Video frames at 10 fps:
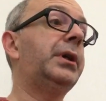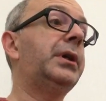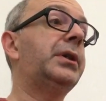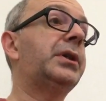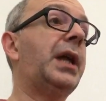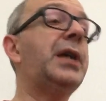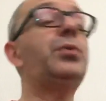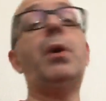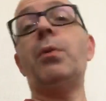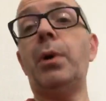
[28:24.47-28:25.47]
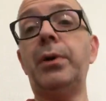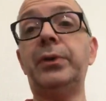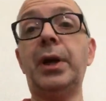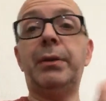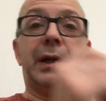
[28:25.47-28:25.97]
So that's well
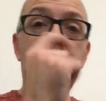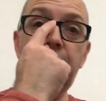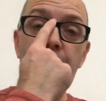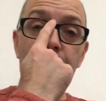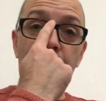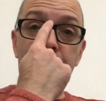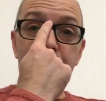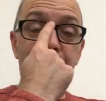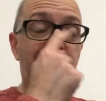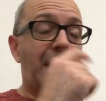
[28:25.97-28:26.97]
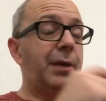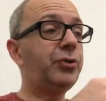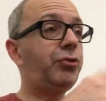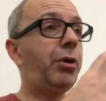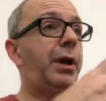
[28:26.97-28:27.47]
worth knowing. I might give that a
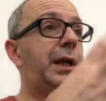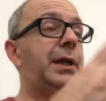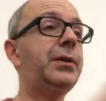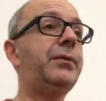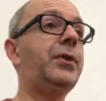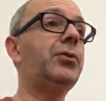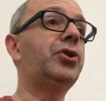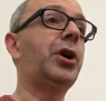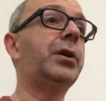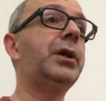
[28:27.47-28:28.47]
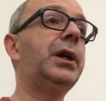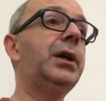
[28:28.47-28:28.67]
try in the future,